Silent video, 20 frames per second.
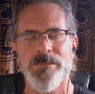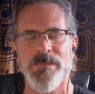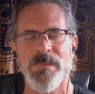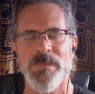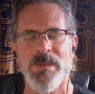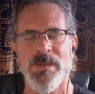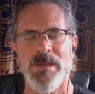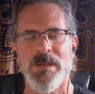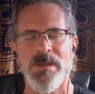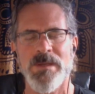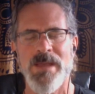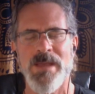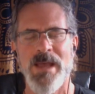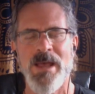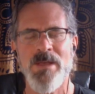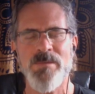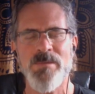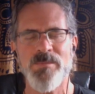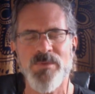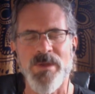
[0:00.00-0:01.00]
On the
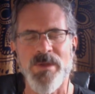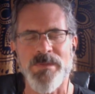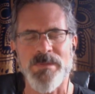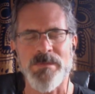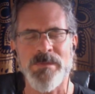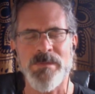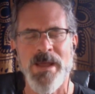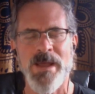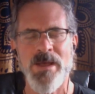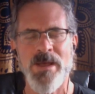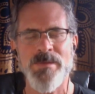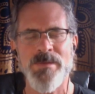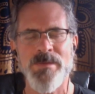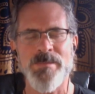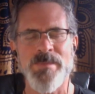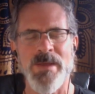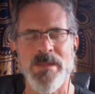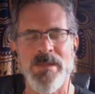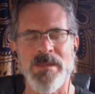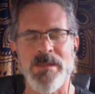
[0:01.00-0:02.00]
out-breath, allow the
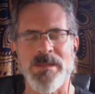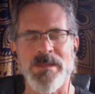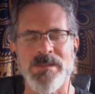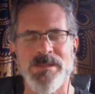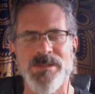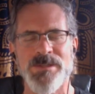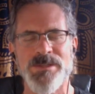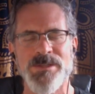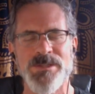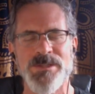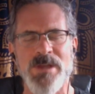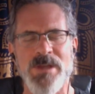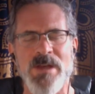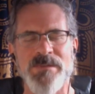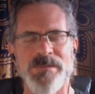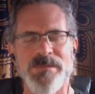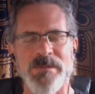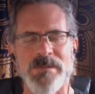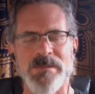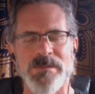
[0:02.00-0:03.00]
belly to
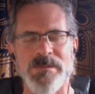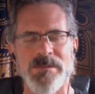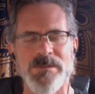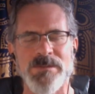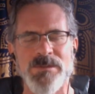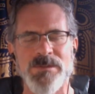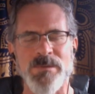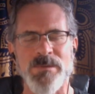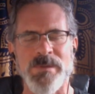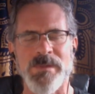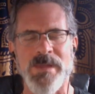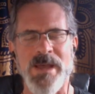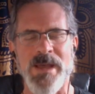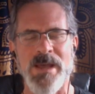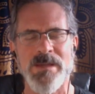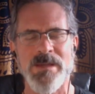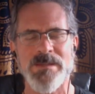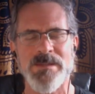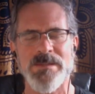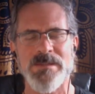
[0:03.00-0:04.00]
soften, to
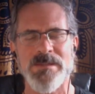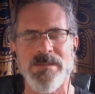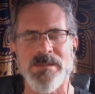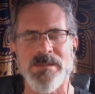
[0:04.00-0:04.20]
relax, to let